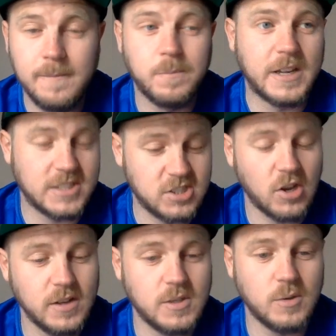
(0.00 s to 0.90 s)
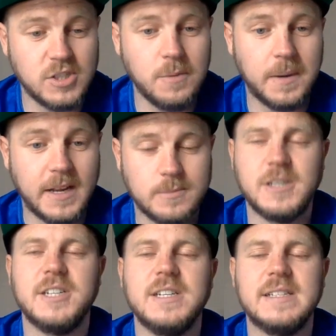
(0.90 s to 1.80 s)
That Saito suplex,
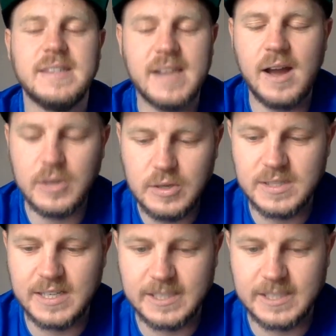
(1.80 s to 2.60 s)
which he is now using as a